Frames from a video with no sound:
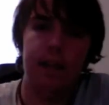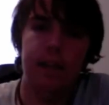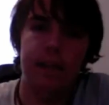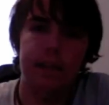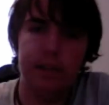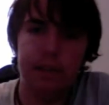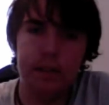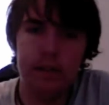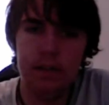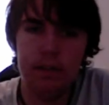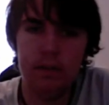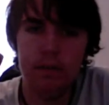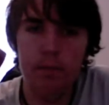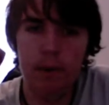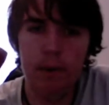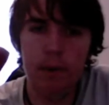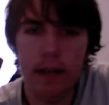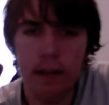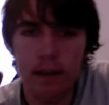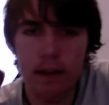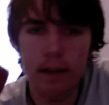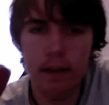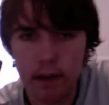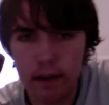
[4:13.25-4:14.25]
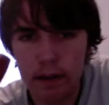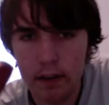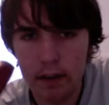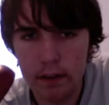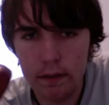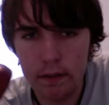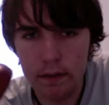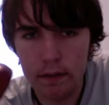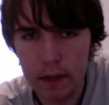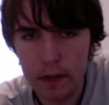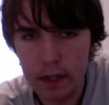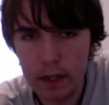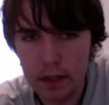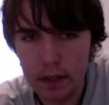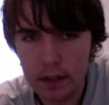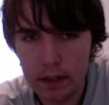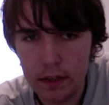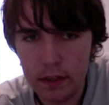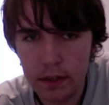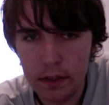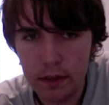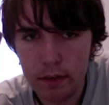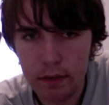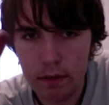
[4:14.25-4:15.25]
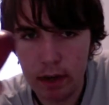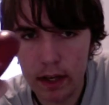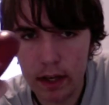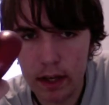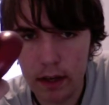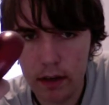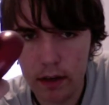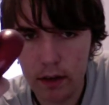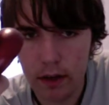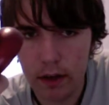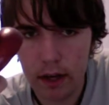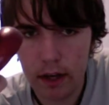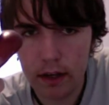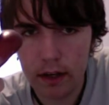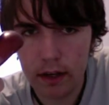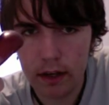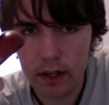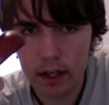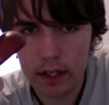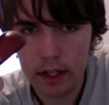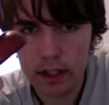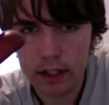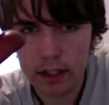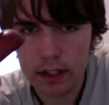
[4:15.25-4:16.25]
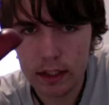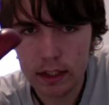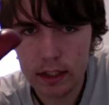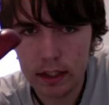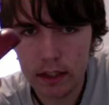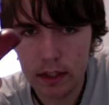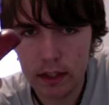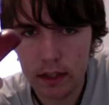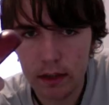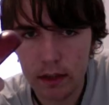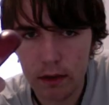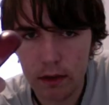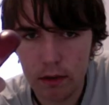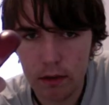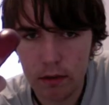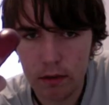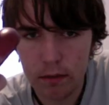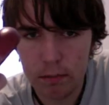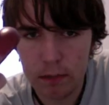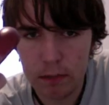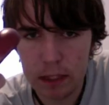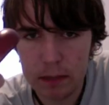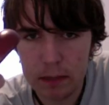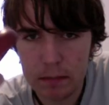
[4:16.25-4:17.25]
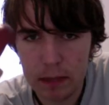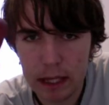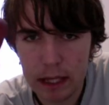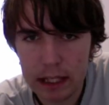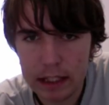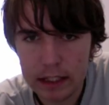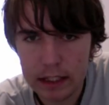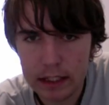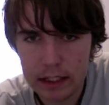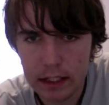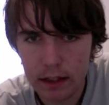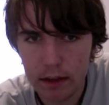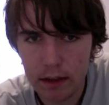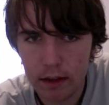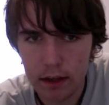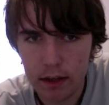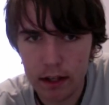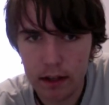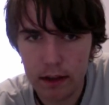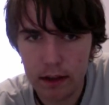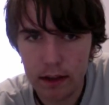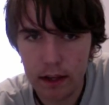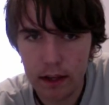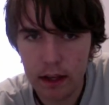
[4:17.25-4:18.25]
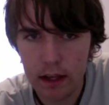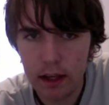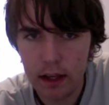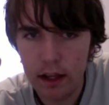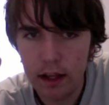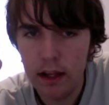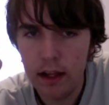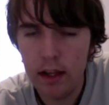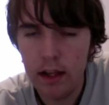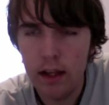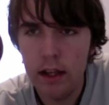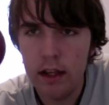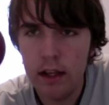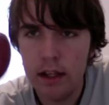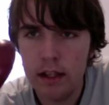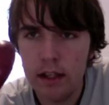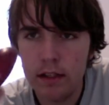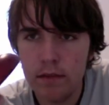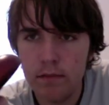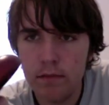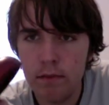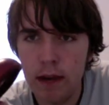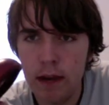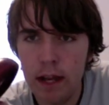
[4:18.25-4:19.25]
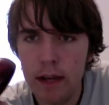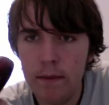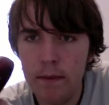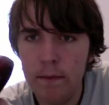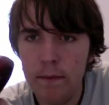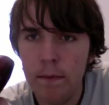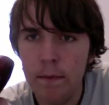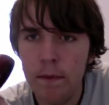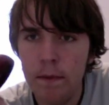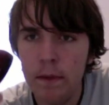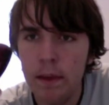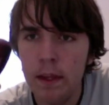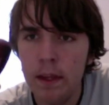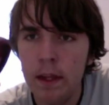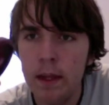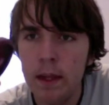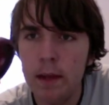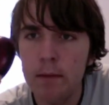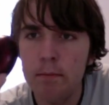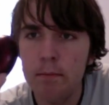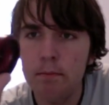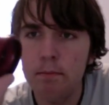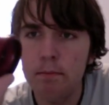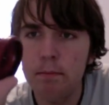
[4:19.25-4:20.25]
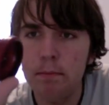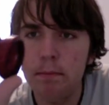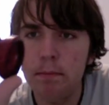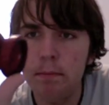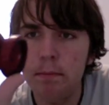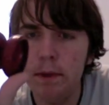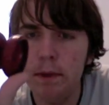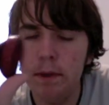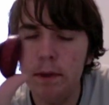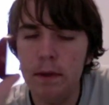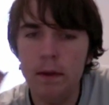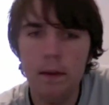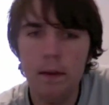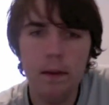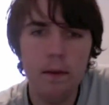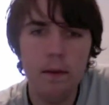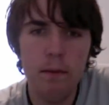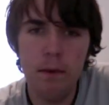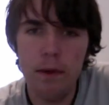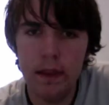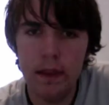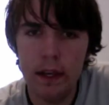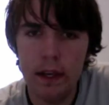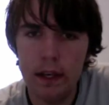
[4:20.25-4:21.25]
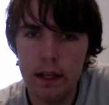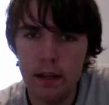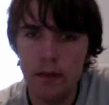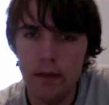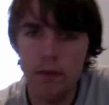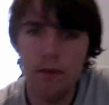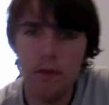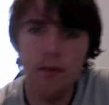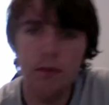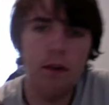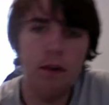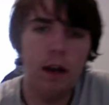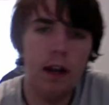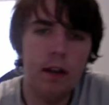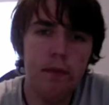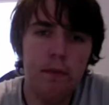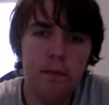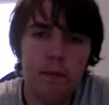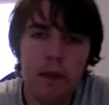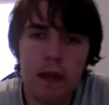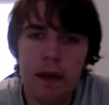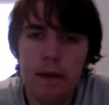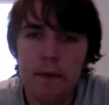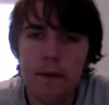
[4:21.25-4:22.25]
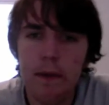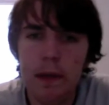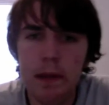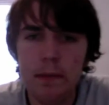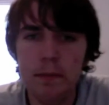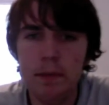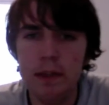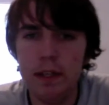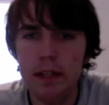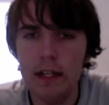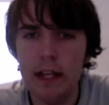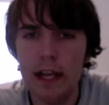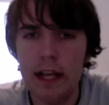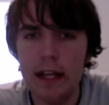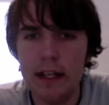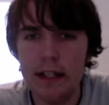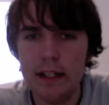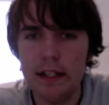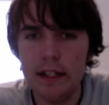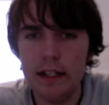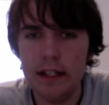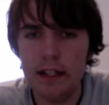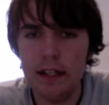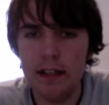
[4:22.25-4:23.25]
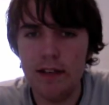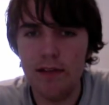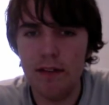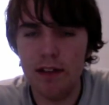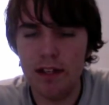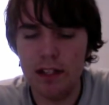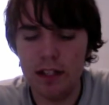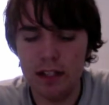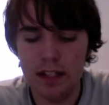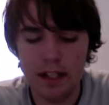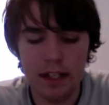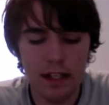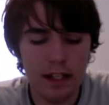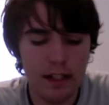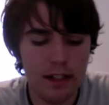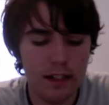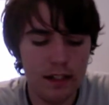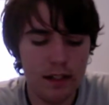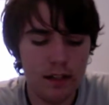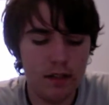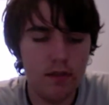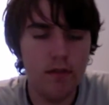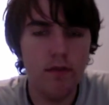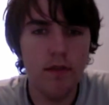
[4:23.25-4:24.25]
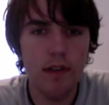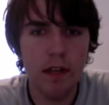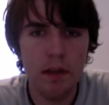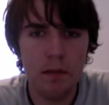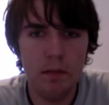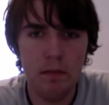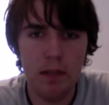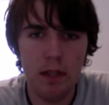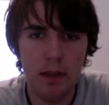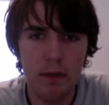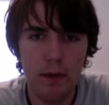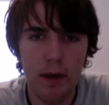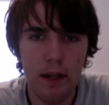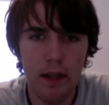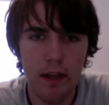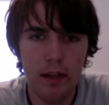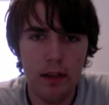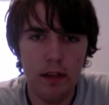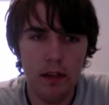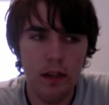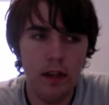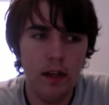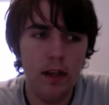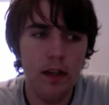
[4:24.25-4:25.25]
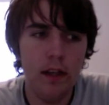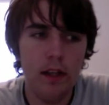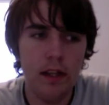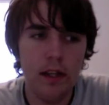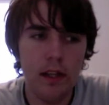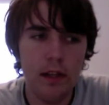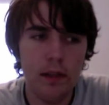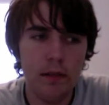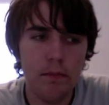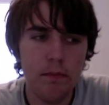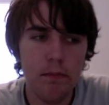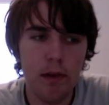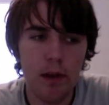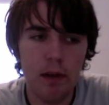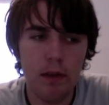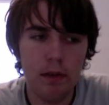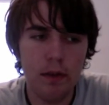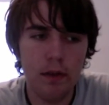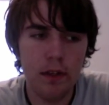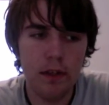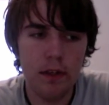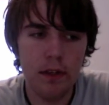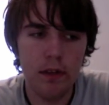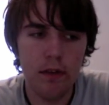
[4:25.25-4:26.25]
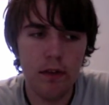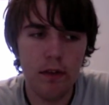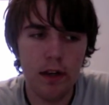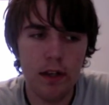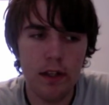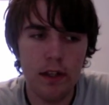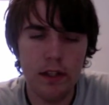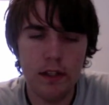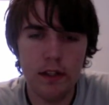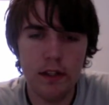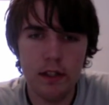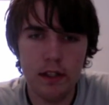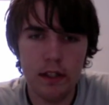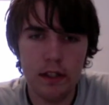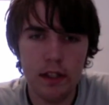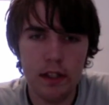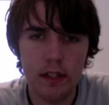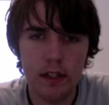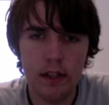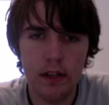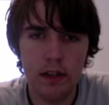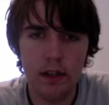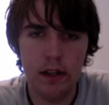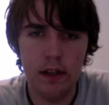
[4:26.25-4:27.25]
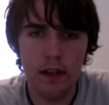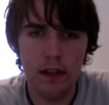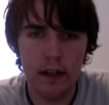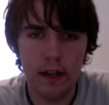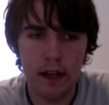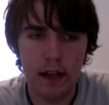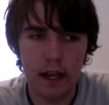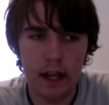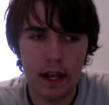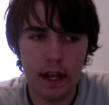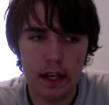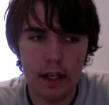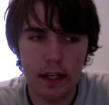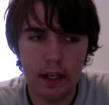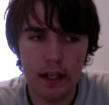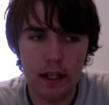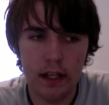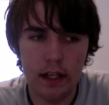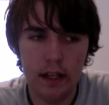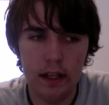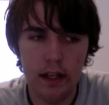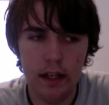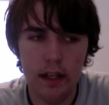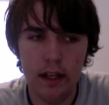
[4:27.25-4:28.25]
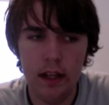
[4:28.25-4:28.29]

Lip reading: It's just regular. The finish is just regular anodized, no bead blasting or anything. It's red. You wouldn't think this would grind that well, but actually it grinds extremely well. It probably grinds just as good as any